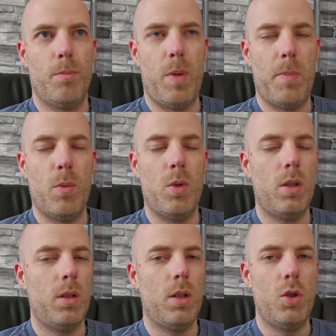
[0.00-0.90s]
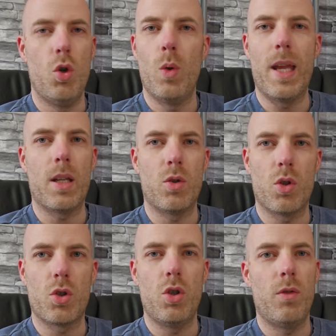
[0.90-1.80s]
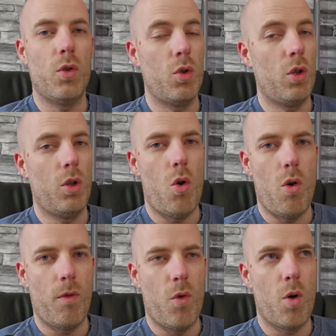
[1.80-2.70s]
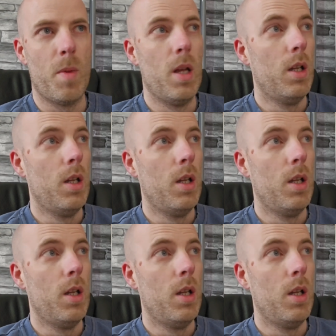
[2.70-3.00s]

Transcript: People will know, like, and trust you if you're doing long form.